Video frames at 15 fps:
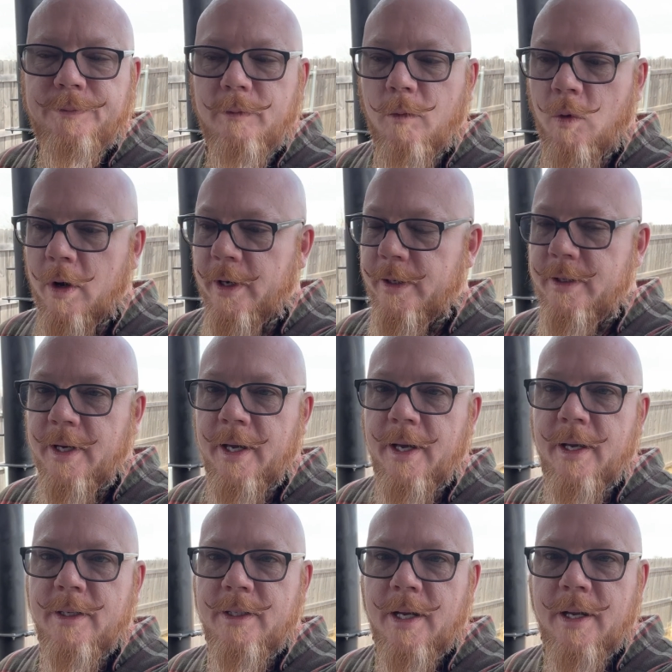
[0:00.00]
Run a
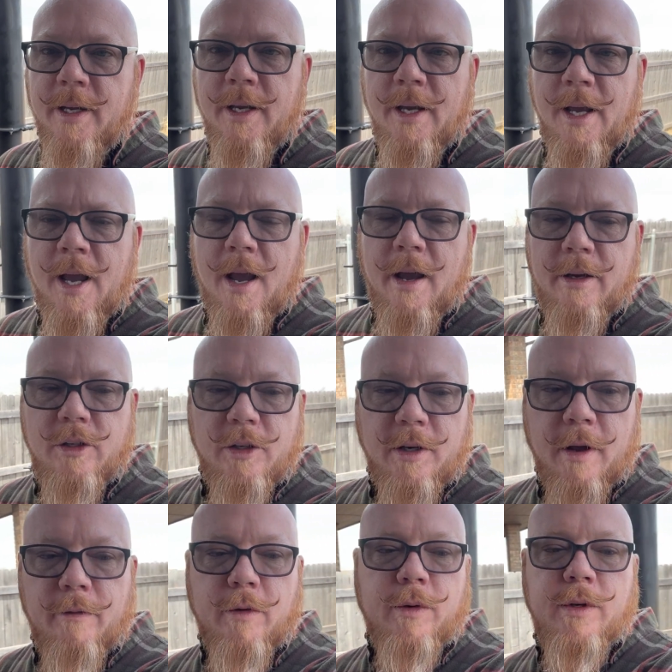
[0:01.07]
test. I actually
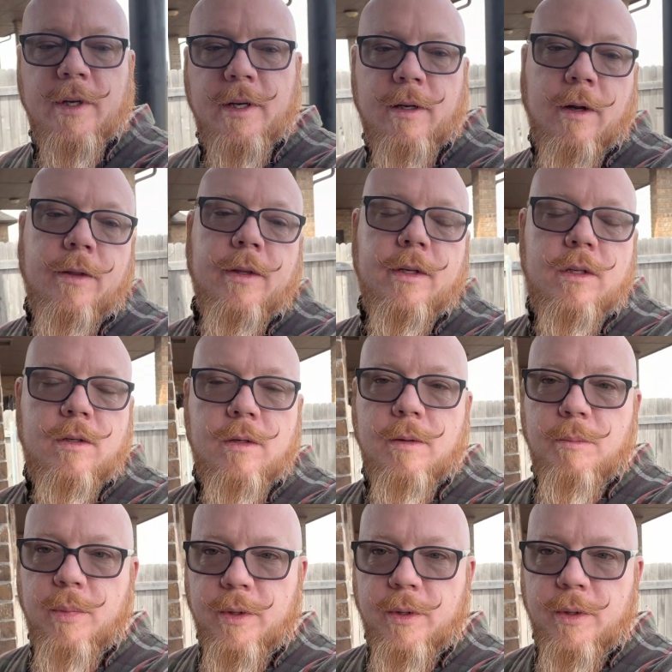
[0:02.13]
never did on this